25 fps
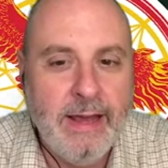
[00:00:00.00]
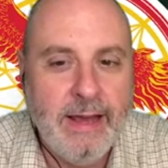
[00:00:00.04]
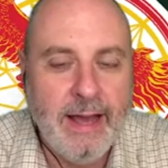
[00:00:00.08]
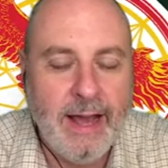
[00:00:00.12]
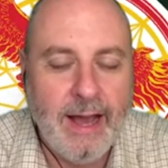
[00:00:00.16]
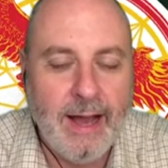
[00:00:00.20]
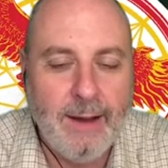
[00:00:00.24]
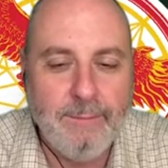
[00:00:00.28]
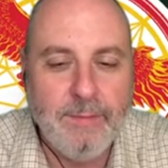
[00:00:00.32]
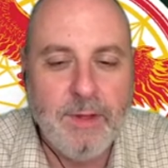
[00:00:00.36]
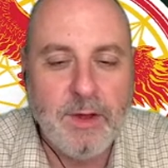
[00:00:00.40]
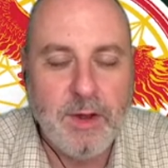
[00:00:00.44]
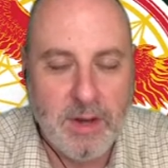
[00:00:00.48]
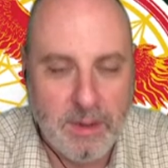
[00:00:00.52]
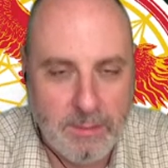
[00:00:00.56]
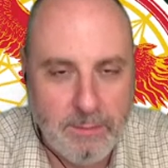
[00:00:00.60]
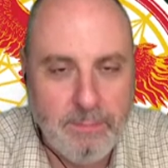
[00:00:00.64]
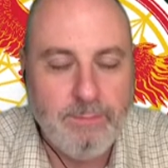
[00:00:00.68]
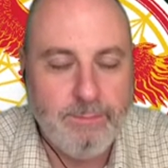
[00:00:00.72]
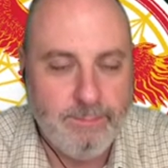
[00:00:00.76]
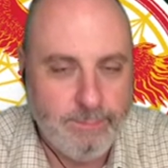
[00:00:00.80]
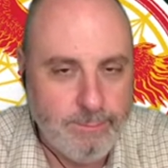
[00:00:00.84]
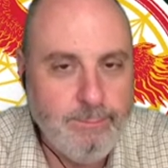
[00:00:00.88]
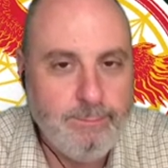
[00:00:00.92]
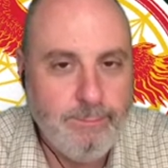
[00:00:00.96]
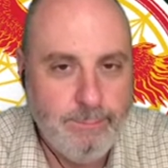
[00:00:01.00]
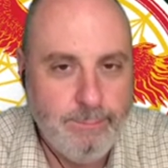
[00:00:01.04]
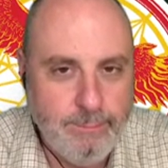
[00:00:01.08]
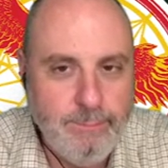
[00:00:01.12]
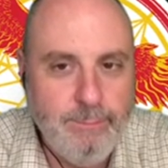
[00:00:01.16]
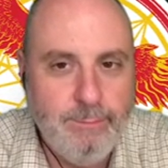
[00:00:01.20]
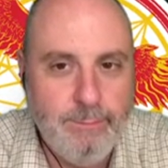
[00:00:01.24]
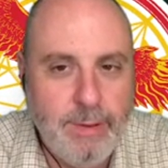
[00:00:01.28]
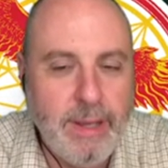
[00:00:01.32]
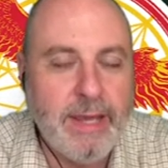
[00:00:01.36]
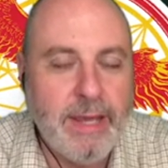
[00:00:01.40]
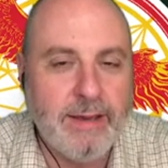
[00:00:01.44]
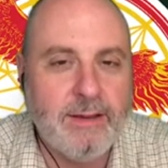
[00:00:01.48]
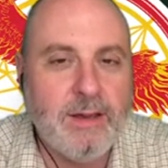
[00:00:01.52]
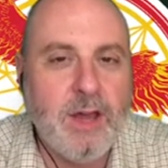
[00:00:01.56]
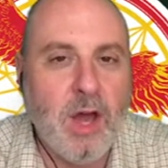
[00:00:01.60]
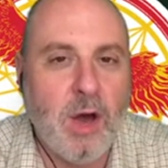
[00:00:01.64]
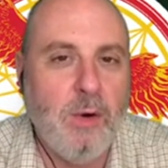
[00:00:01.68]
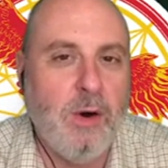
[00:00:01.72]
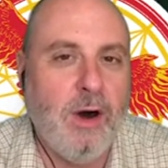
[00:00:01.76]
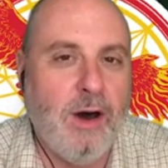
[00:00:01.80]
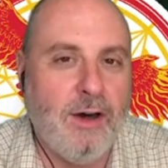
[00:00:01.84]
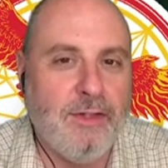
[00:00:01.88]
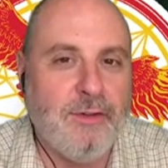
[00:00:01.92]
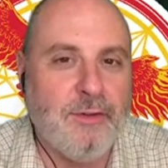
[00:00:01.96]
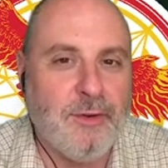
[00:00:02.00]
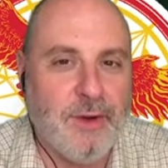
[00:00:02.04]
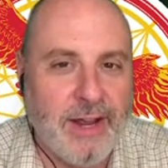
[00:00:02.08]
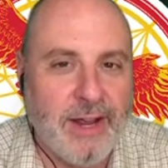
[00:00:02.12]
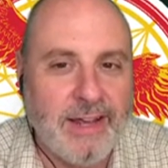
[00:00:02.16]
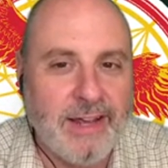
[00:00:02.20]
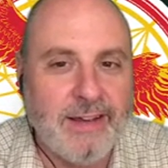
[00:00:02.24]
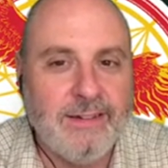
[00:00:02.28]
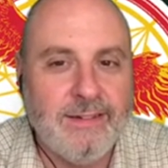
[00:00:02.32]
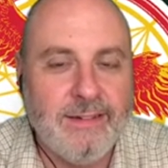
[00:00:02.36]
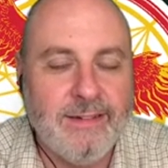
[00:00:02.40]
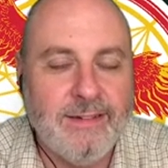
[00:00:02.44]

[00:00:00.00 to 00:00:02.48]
Um, they're going to be co-authoring